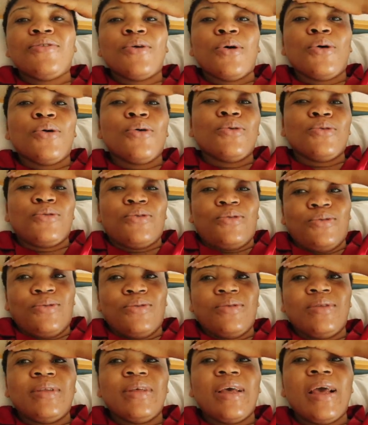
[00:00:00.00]
so
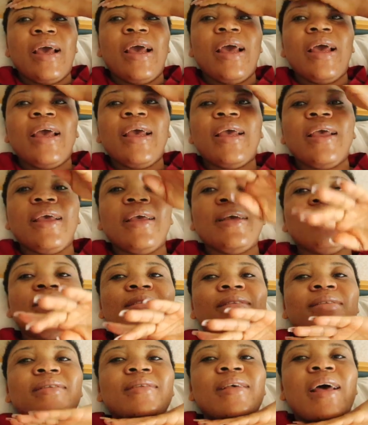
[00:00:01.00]
today
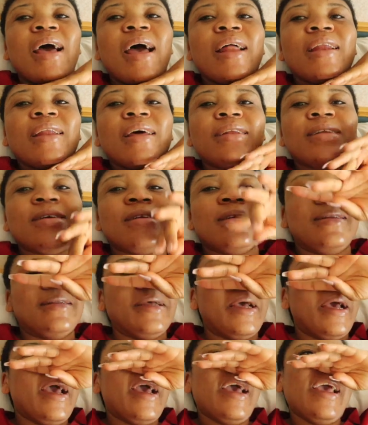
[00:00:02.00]
is another
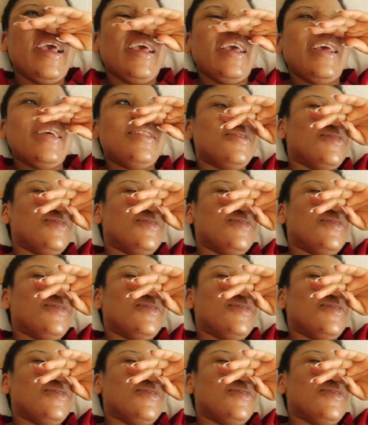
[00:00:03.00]
day.